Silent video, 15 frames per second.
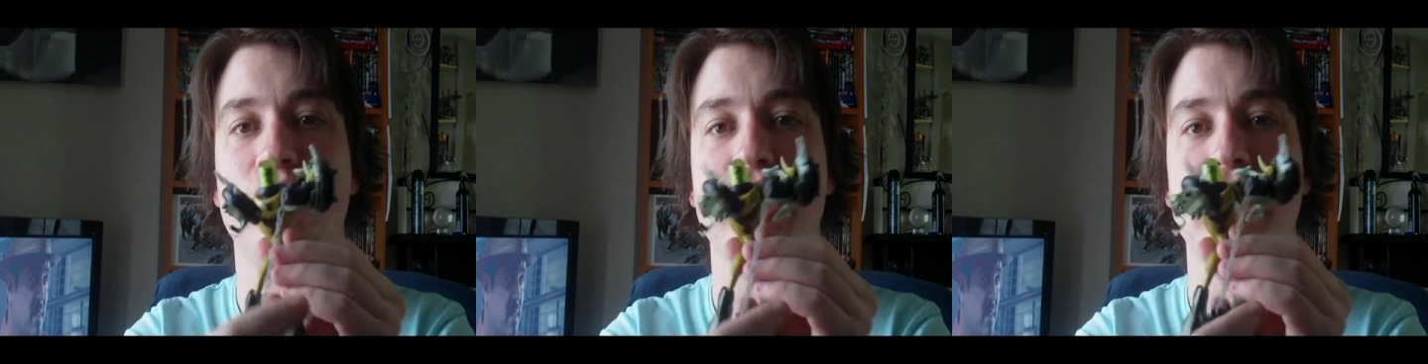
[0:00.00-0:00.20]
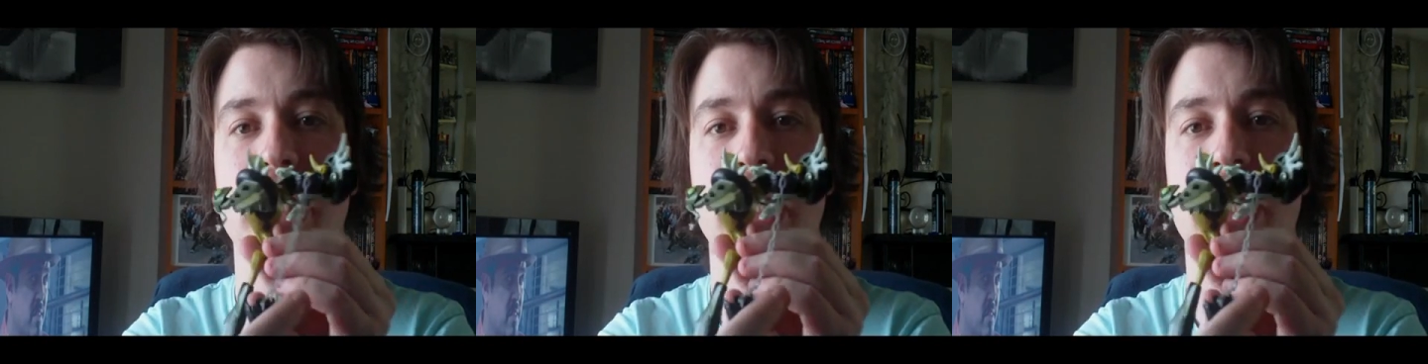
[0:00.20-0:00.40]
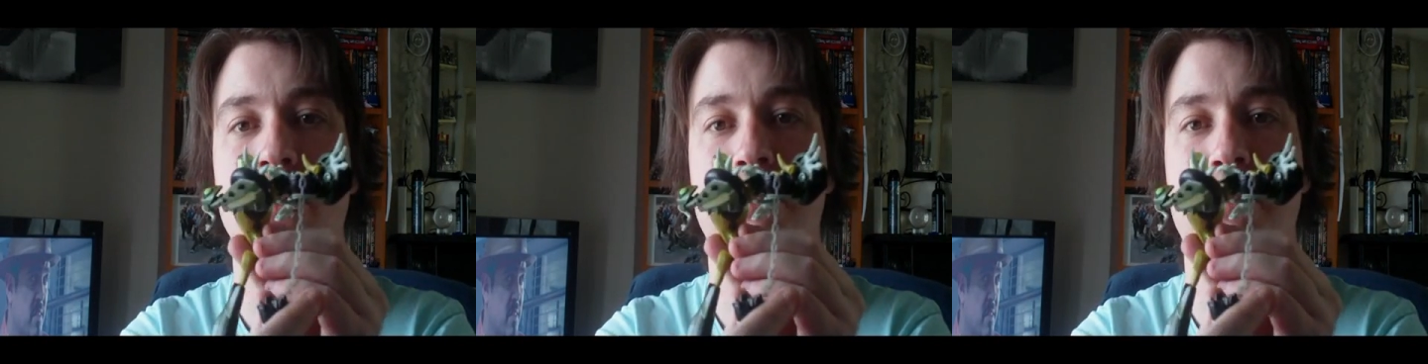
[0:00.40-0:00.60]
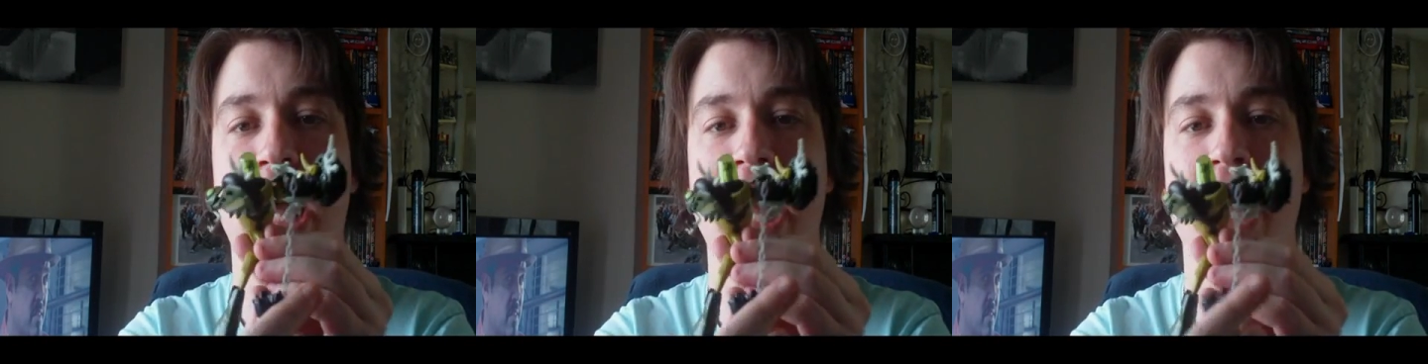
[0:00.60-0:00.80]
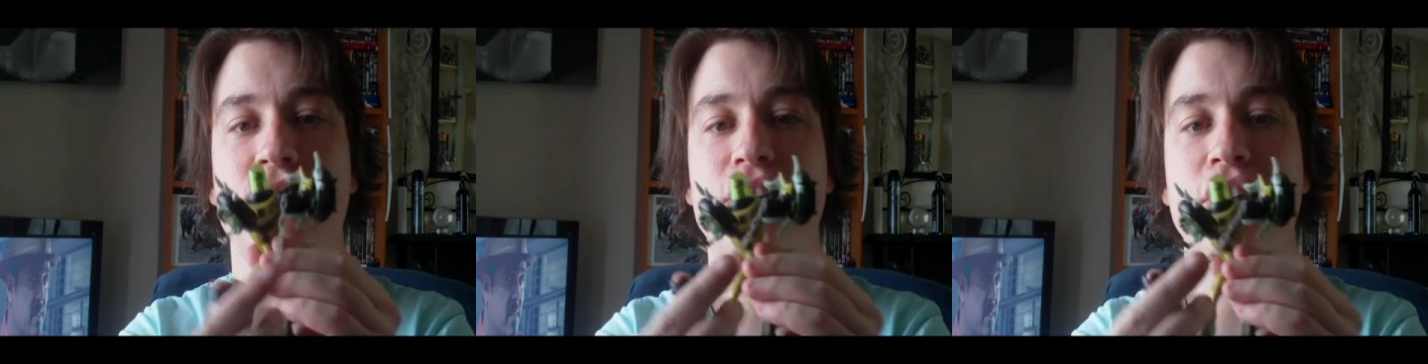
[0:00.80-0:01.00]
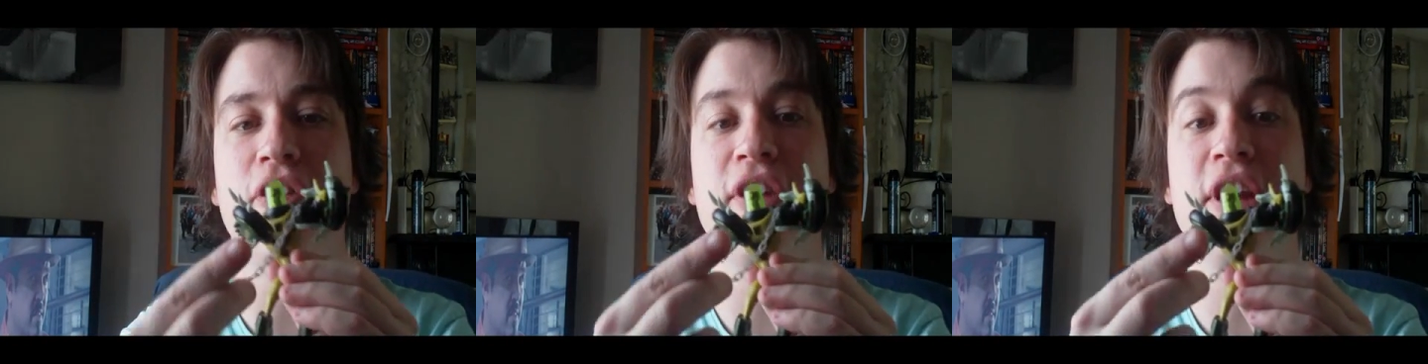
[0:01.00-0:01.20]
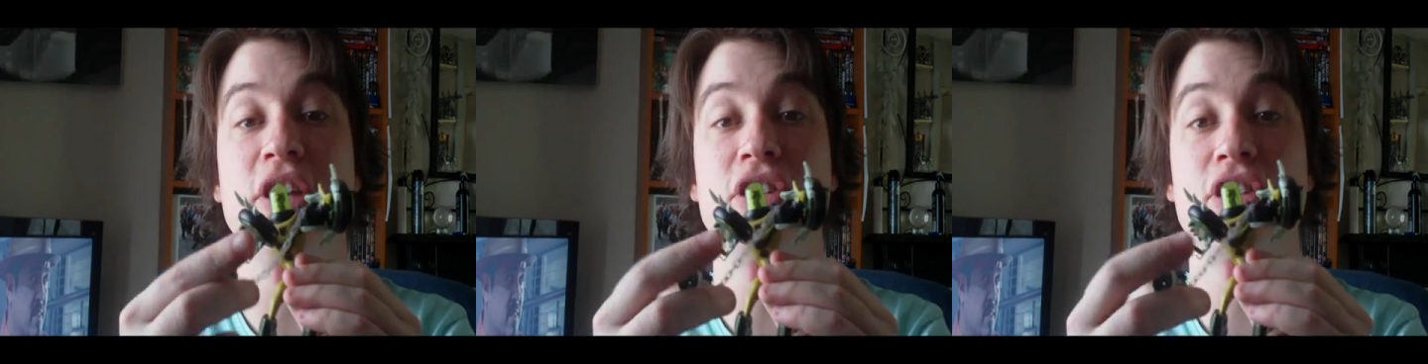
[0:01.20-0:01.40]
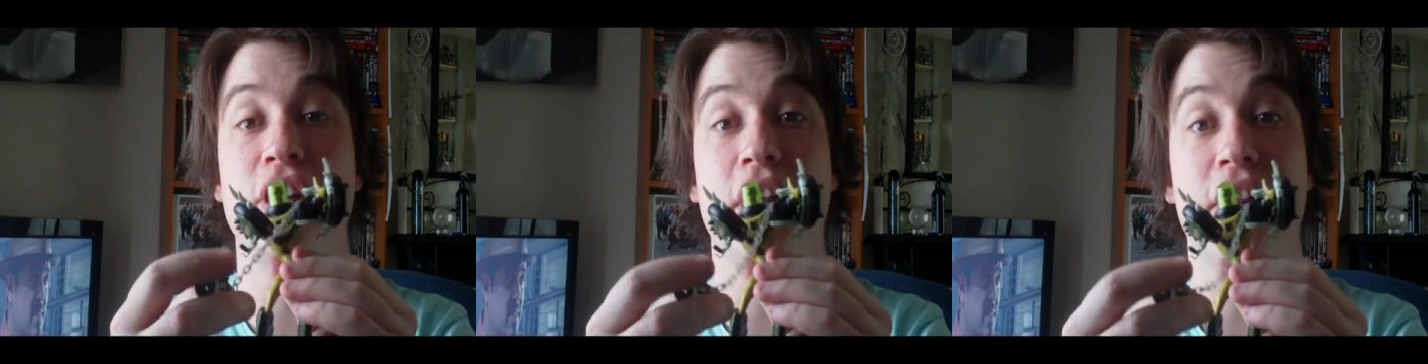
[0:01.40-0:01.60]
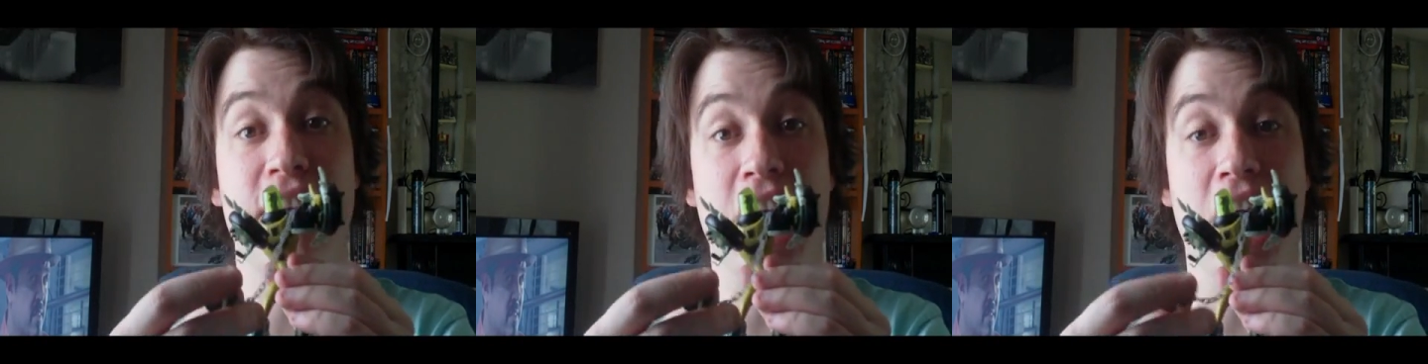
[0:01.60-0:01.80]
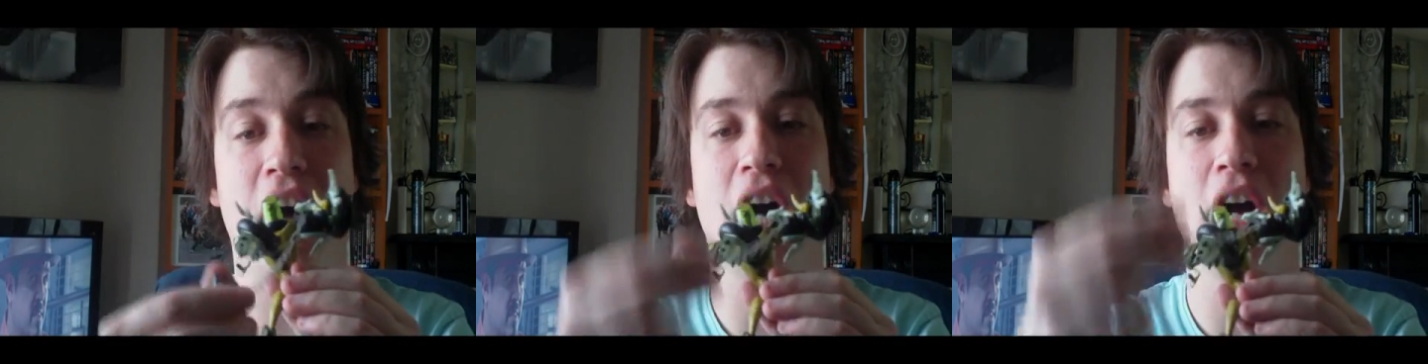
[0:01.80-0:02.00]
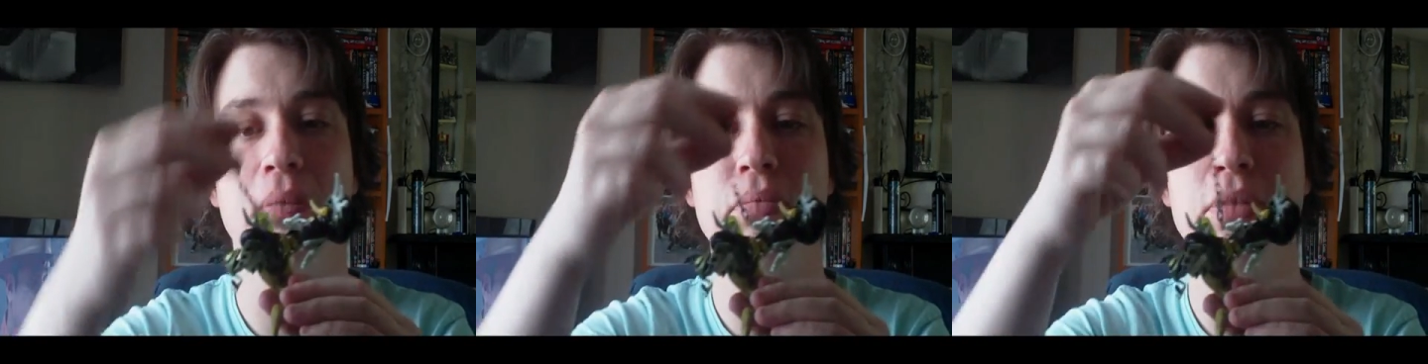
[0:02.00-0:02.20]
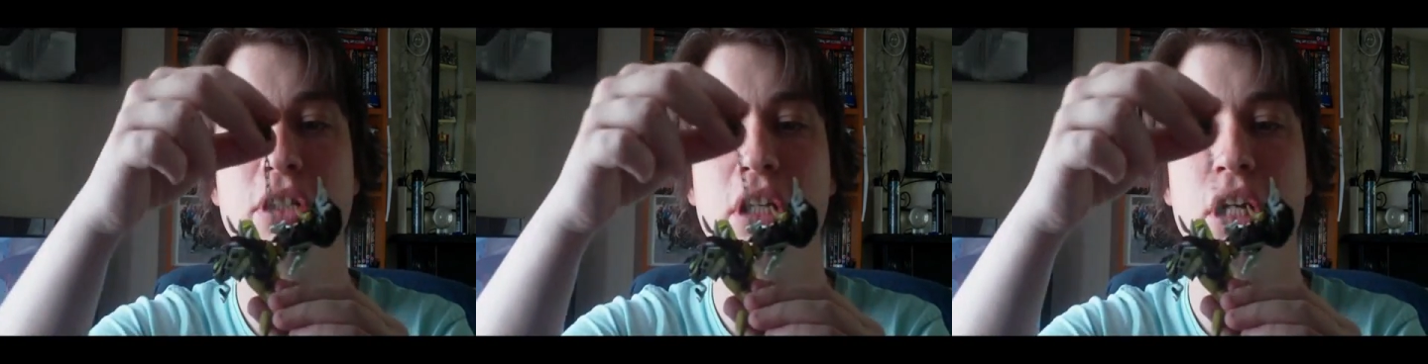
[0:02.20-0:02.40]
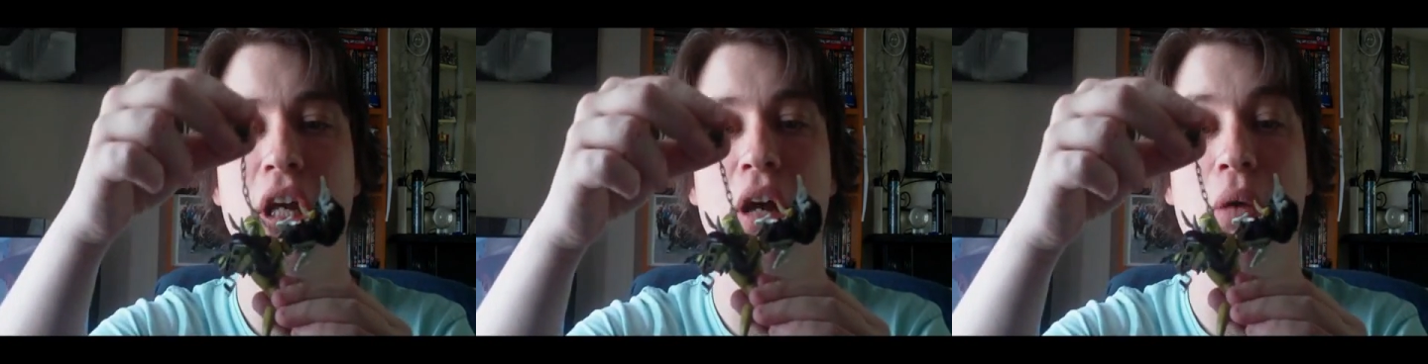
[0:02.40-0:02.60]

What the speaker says: little pegs on the inside of the arms.